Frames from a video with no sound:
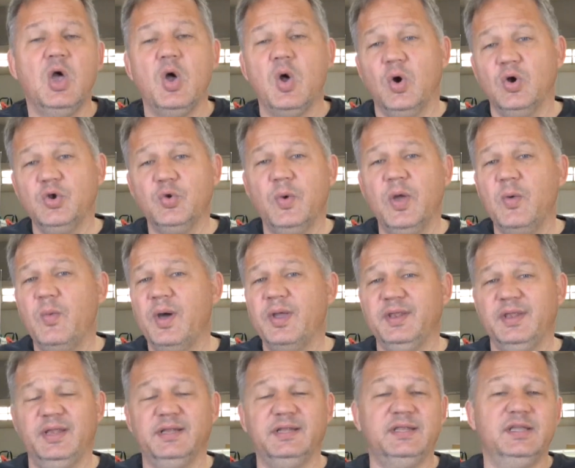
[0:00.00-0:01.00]
Or do I want
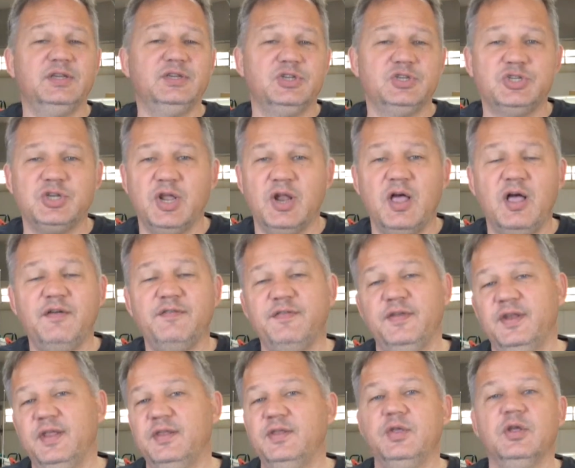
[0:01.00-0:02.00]
to let the engine shut off
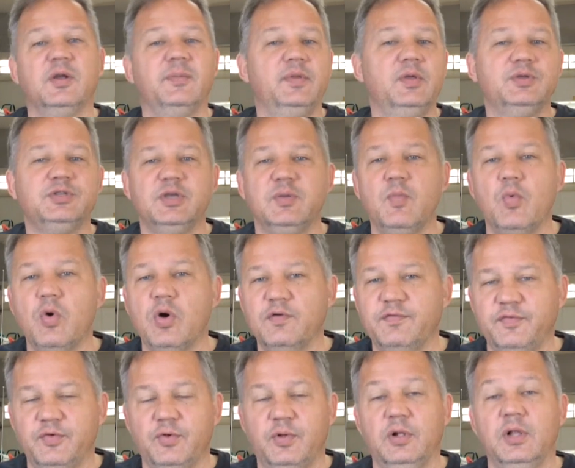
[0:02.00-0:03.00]
and then you're going to be using more
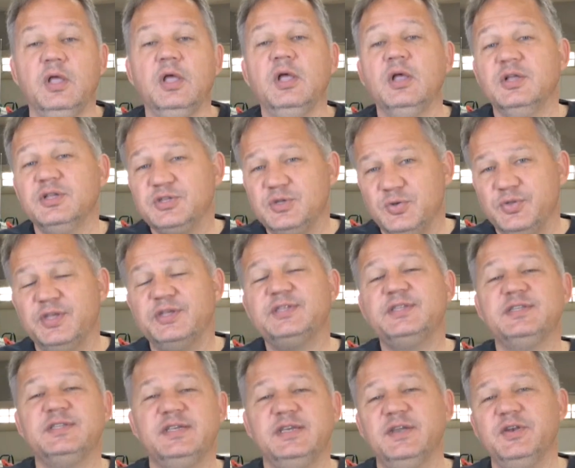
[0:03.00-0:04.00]
fuel? So this
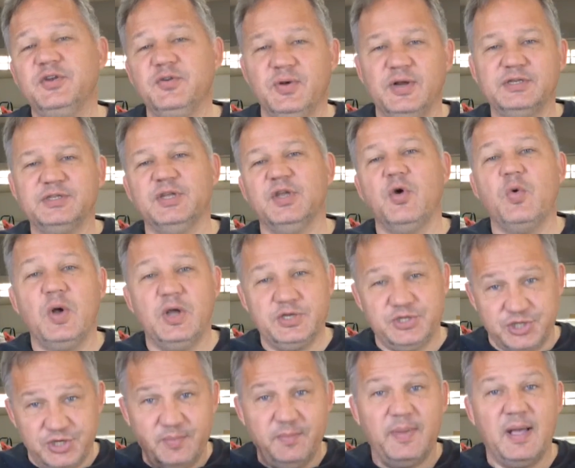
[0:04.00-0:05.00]
is the interesting
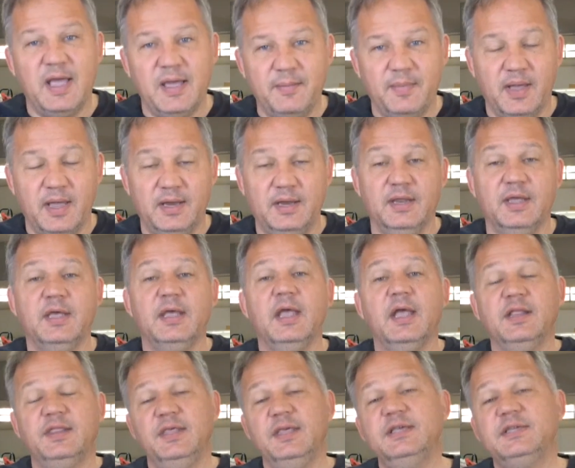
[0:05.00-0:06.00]
question in my mind.
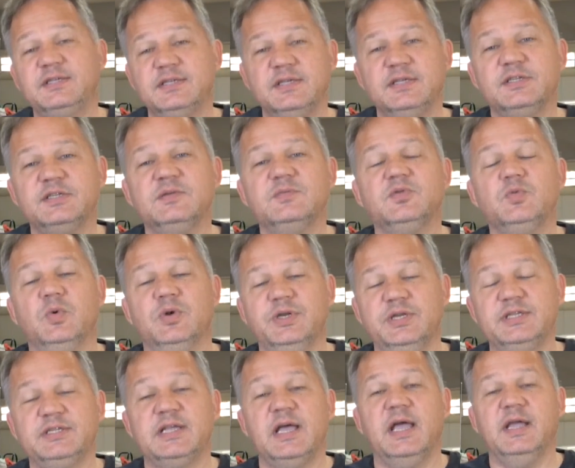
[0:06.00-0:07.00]
These systems were
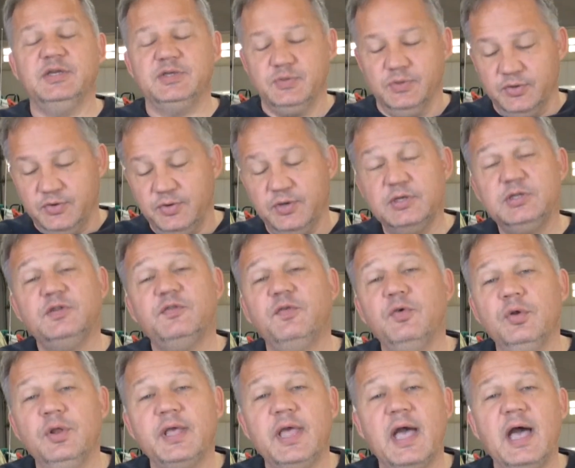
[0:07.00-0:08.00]
designed to increase
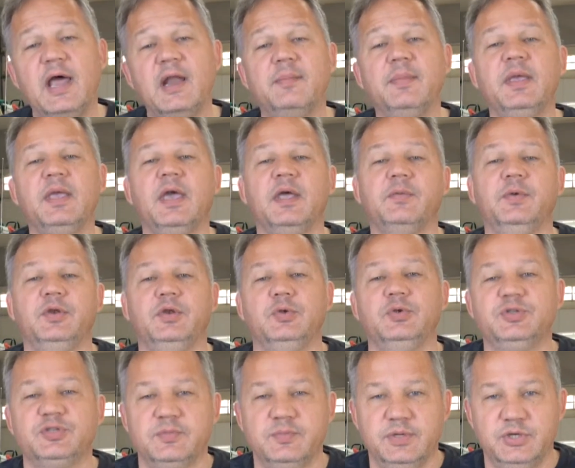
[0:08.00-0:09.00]
fuel economy and
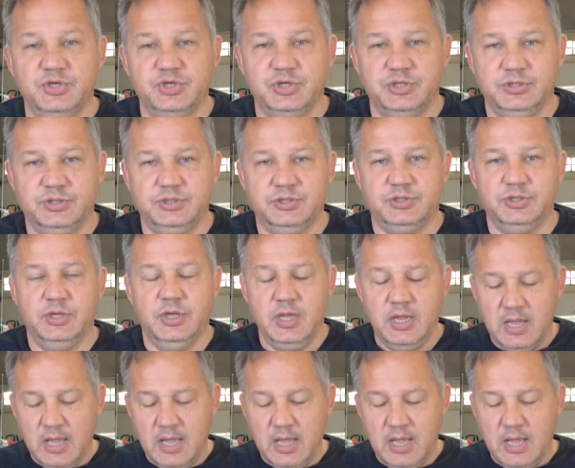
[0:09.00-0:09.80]
reduce emissions.